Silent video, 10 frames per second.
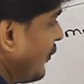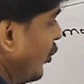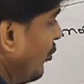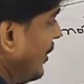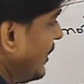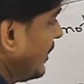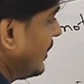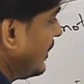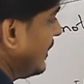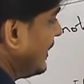kilometer,
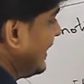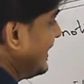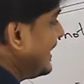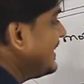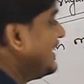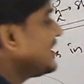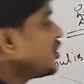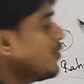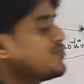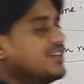then this
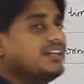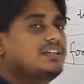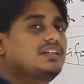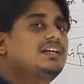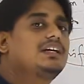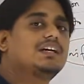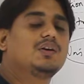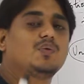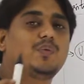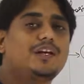object
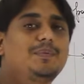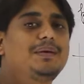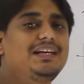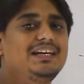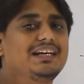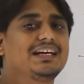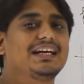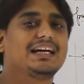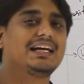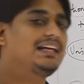will be
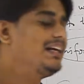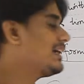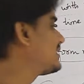in a